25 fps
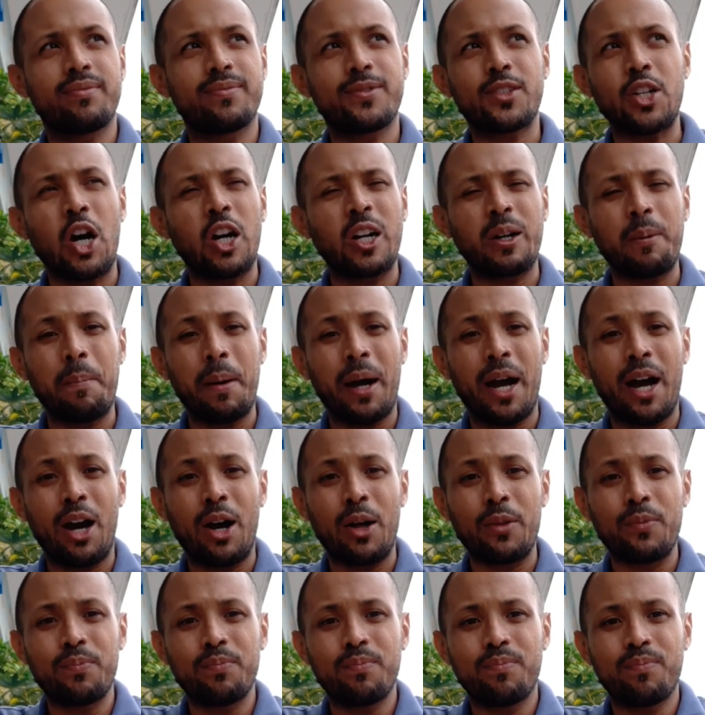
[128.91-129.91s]
talk
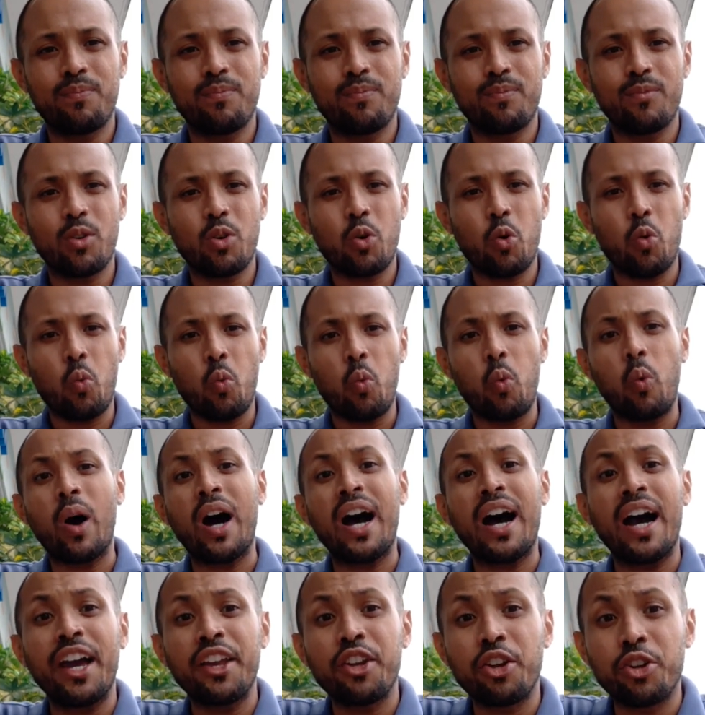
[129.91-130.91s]
about
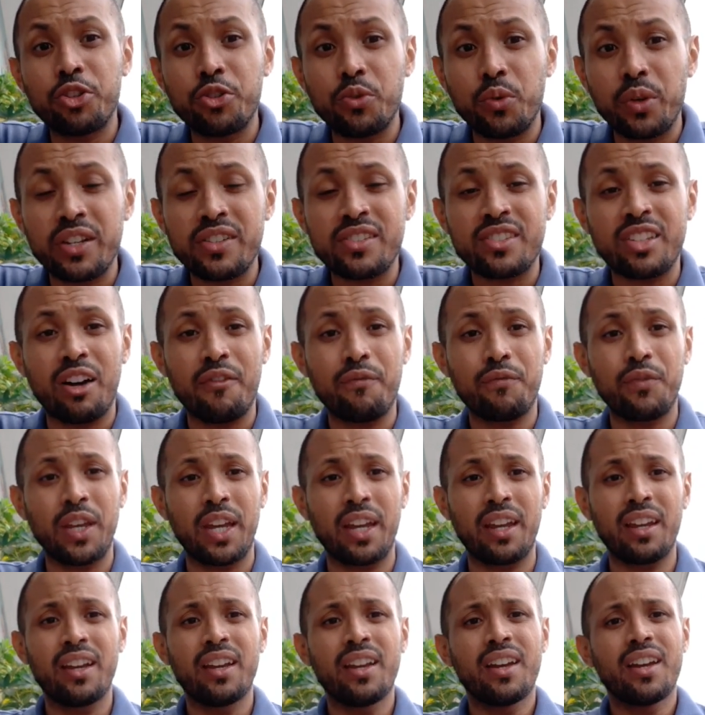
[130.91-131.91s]
why you're doing
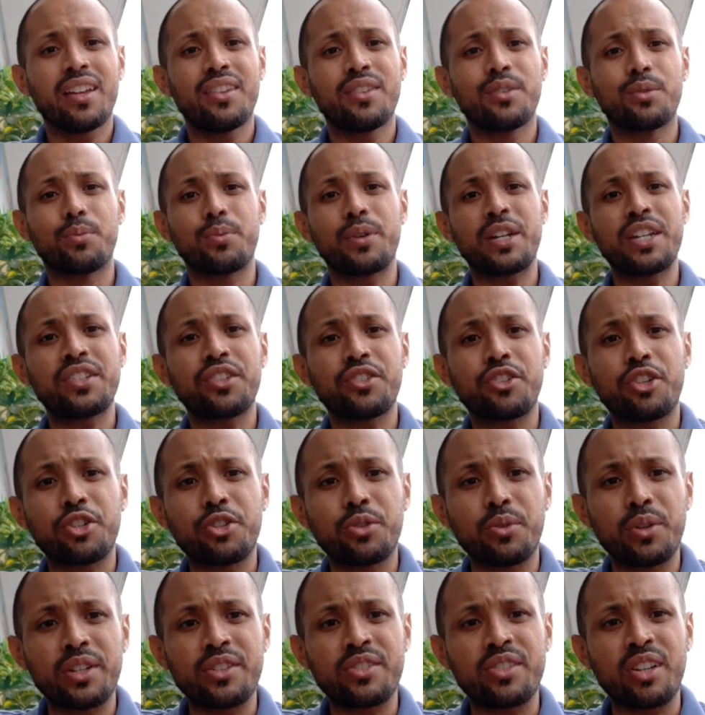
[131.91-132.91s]
something, the reason you're
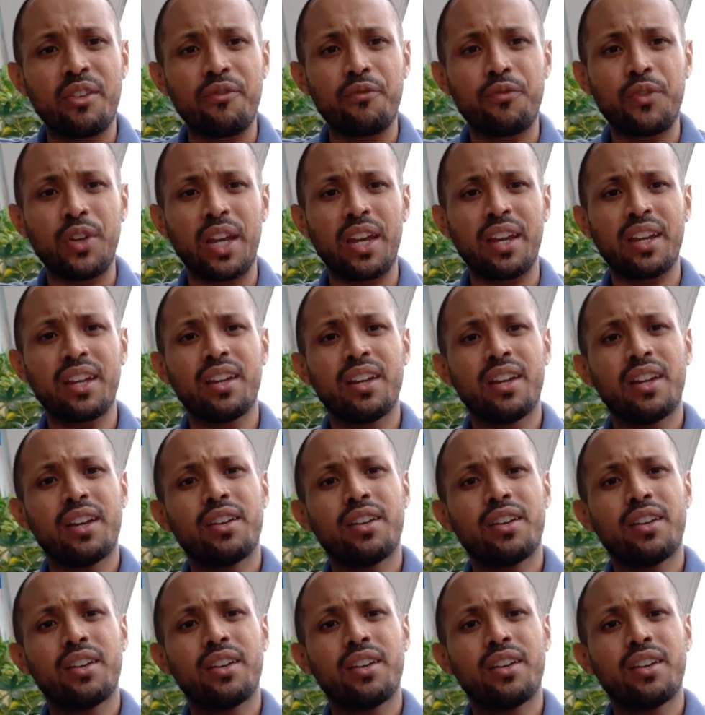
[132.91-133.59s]
doing something,